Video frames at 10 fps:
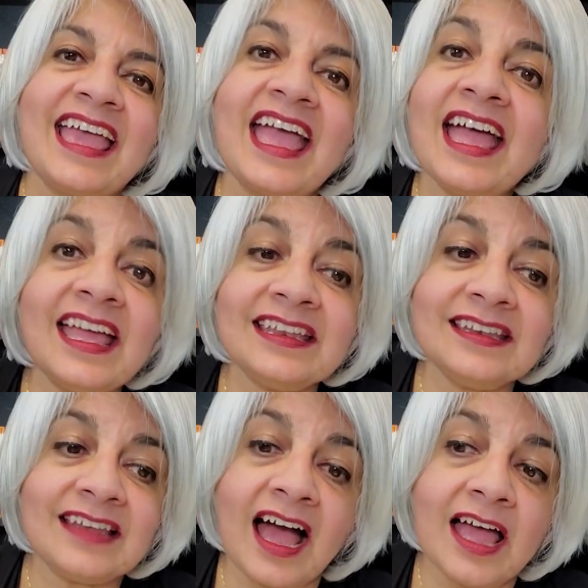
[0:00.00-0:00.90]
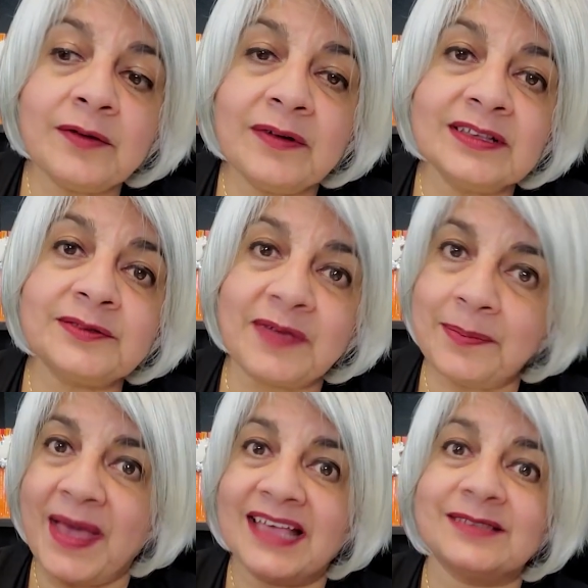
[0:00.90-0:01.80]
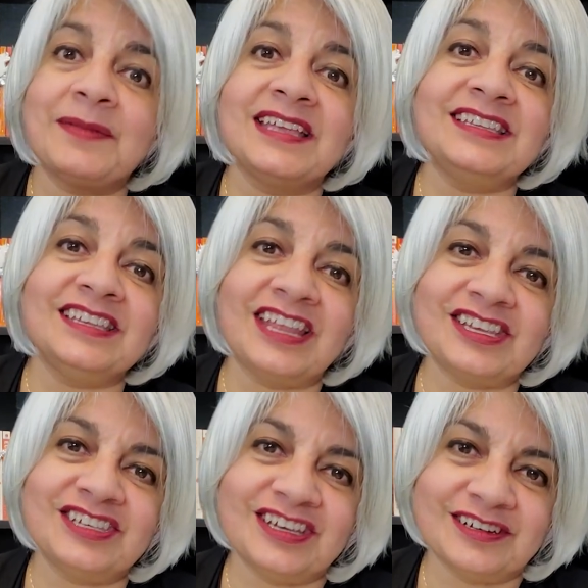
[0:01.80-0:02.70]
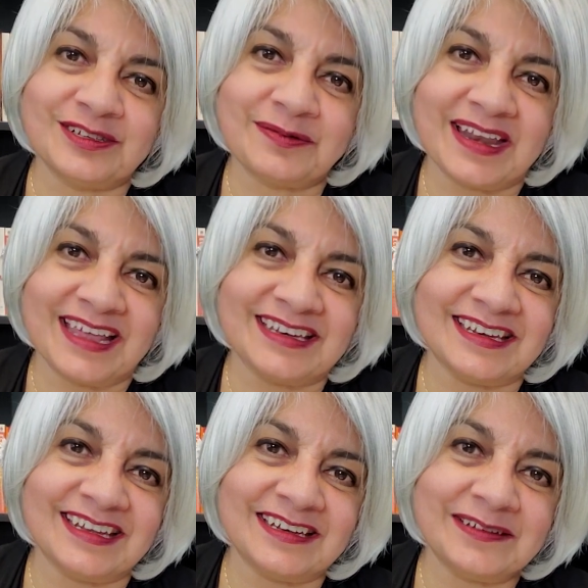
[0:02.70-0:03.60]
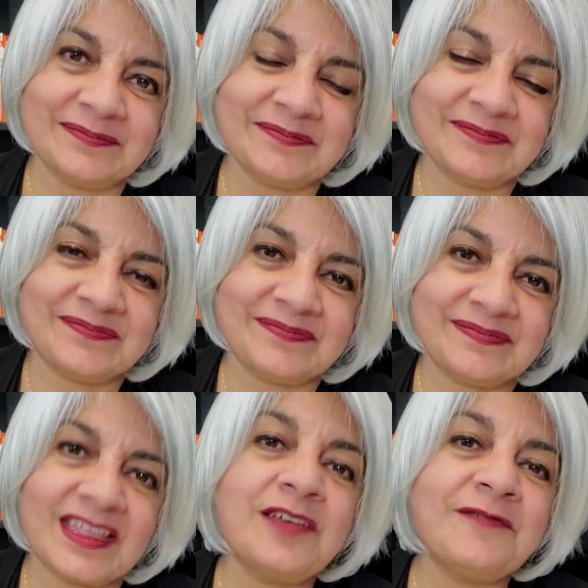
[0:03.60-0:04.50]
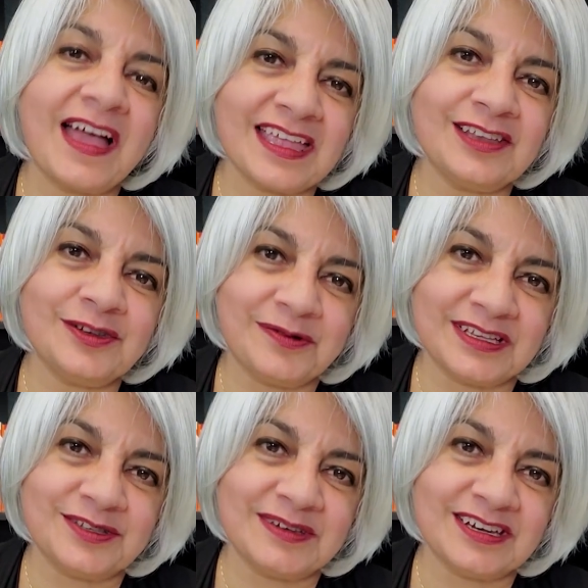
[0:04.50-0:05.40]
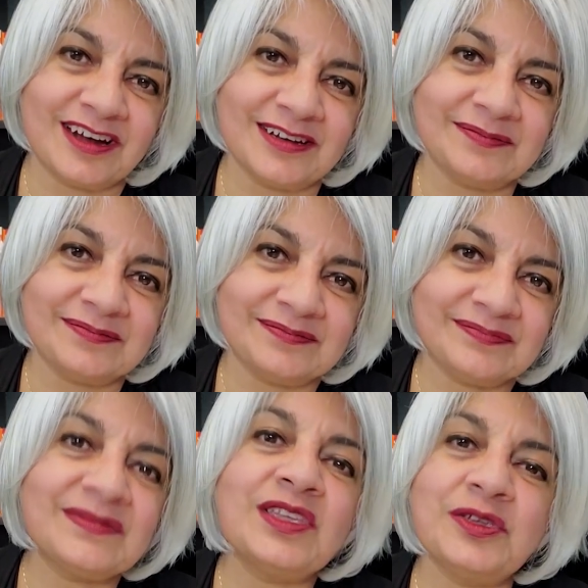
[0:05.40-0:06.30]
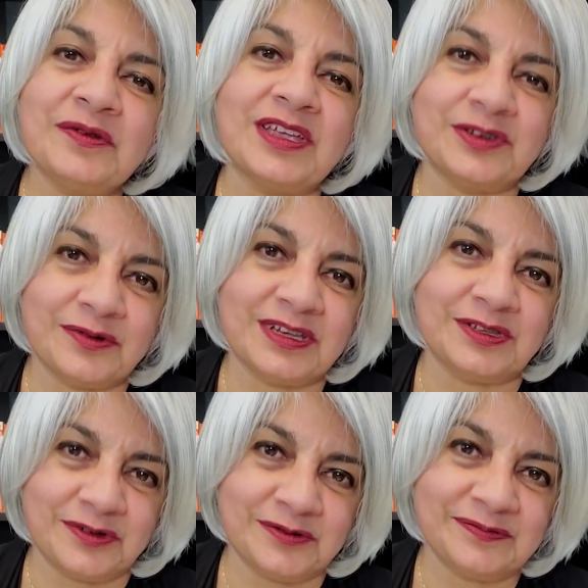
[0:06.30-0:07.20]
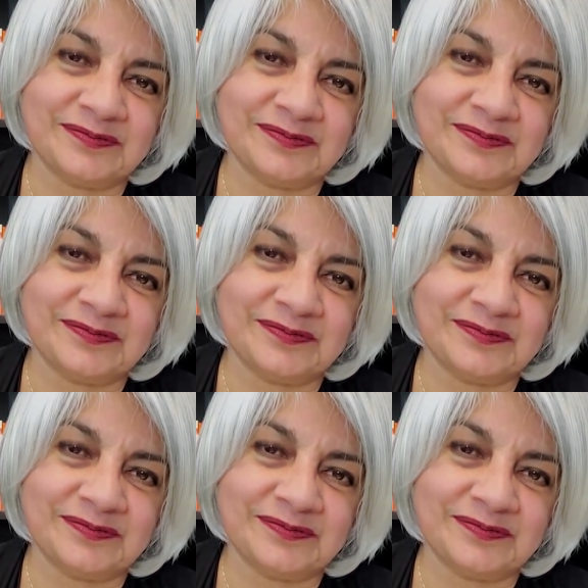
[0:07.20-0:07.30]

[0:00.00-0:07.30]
And I was way past my teenage years when I did it. If I can do it, sweetheart, you can do it too.